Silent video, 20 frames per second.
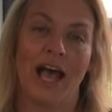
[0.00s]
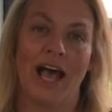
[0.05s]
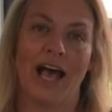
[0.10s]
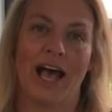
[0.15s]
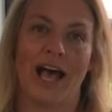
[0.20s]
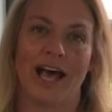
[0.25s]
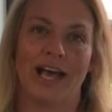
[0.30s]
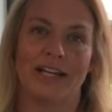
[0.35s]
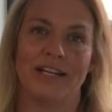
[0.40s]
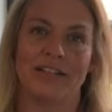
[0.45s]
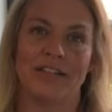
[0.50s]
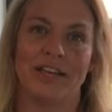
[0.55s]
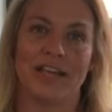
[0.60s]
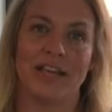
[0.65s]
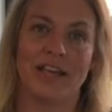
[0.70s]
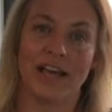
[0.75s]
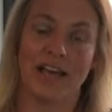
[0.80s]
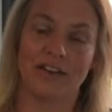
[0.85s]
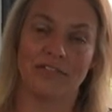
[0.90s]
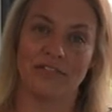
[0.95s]
And
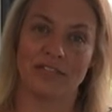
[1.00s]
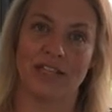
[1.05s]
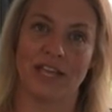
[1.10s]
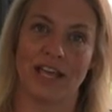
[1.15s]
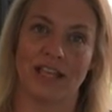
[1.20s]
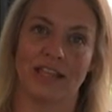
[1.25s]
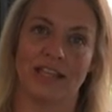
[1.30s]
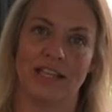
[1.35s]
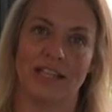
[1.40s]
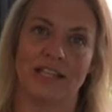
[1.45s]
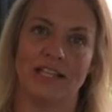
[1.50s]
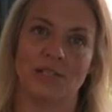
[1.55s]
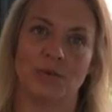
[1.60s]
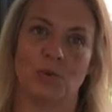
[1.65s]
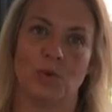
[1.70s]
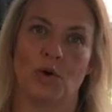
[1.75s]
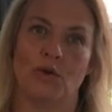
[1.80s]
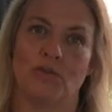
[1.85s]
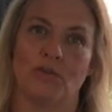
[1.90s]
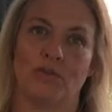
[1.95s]
they have said that these
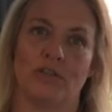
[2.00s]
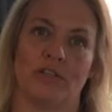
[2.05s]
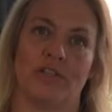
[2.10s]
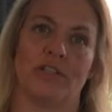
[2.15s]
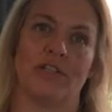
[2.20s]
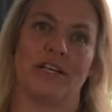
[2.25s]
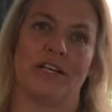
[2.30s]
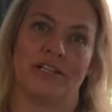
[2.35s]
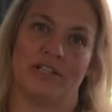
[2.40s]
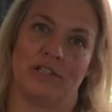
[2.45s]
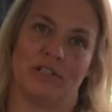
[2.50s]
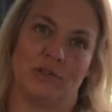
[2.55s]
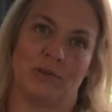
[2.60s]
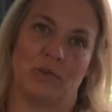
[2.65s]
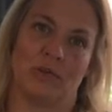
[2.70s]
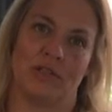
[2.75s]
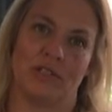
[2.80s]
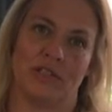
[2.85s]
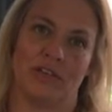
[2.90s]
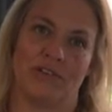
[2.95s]
waffles are the nicest
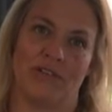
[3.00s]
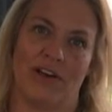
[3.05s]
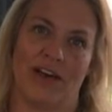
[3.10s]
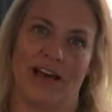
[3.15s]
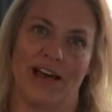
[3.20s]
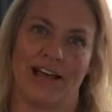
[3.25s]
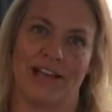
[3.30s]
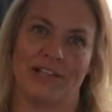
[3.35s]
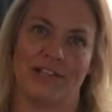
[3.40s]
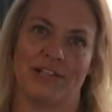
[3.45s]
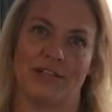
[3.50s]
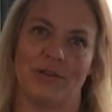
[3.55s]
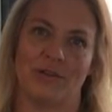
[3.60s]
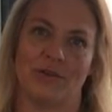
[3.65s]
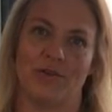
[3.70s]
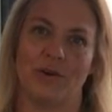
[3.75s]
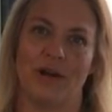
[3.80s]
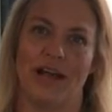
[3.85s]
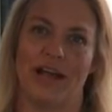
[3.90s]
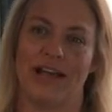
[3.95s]
ones they've had.
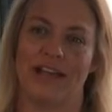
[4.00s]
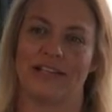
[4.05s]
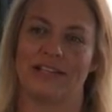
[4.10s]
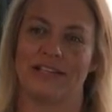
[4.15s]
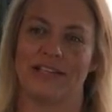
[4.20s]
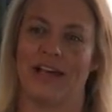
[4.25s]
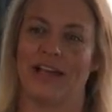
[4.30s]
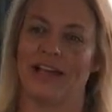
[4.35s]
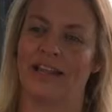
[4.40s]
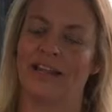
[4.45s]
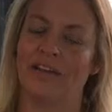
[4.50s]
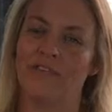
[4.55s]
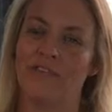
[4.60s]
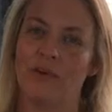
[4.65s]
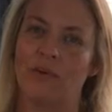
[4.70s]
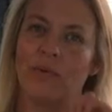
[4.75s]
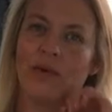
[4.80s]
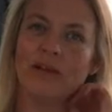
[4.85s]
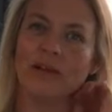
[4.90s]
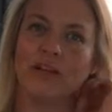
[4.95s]
So I love
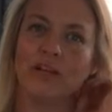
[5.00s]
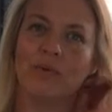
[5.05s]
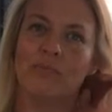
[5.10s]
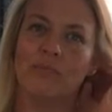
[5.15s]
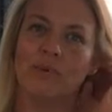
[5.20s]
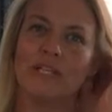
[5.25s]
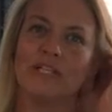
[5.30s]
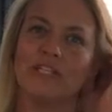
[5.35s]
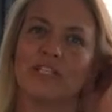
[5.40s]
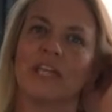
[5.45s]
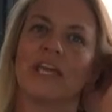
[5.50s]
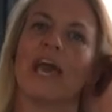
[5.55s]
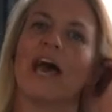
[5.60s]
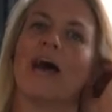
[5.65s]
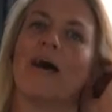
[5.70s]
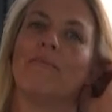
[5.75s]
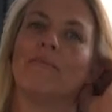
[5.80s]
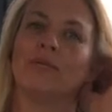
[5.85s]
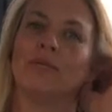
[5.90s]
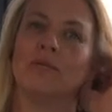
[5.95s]
it when you can bridge the
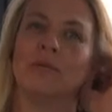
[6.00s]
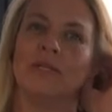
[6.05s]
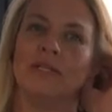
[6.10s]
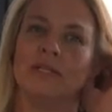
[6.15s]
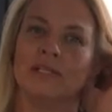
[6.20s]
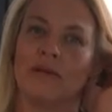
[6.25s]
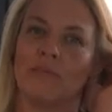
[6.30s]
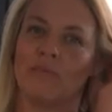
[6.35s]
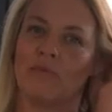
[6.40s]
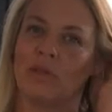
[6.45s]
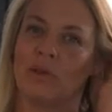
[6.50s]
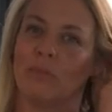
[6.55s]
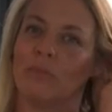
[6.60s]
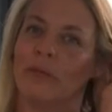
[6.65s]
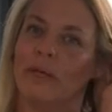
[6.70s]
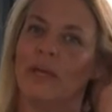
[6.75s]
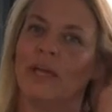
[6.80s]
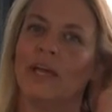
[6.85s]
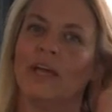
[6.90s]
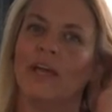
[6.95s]
gap between something
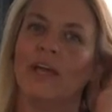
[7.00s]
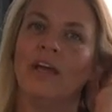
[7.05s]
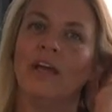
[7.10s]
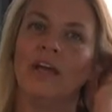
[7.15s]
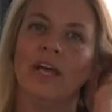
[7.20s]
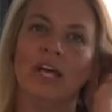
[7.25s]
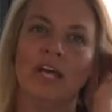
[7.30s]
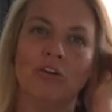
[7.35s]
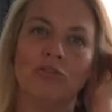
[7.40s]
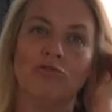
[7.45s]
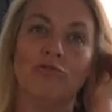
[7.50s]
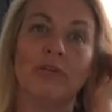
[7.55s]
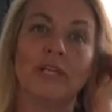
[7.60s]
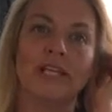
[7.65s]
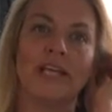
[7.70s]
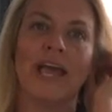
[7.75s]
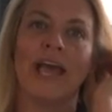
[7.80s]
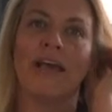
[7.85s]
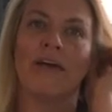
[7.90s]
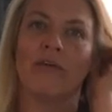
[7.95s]
being
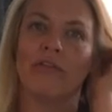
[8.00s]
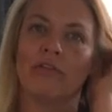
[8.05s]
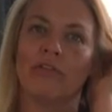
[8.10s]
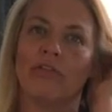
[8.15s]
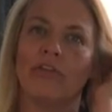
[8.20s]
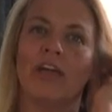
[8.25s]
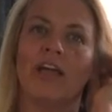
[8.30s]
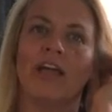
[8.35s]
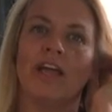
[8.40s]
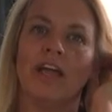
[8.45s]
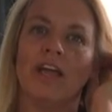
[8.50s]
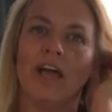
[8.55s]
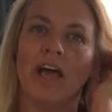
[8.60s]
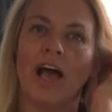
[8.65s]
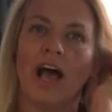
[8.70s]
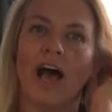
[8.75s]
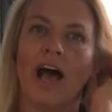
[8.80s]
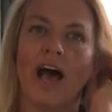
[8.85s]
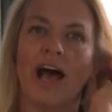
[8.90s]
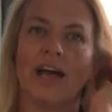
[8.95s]
really healthy
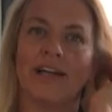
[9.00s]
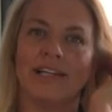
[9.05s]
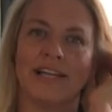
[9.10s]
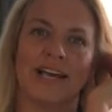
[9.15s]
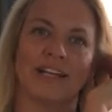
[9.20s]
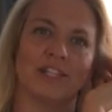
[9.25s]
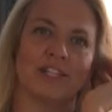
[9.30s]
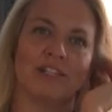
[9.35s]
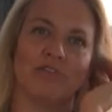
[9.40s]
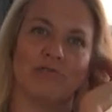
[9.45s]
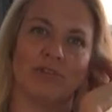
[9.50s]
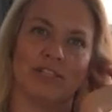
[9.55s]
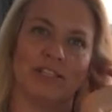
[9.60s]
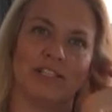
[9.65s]
and actually really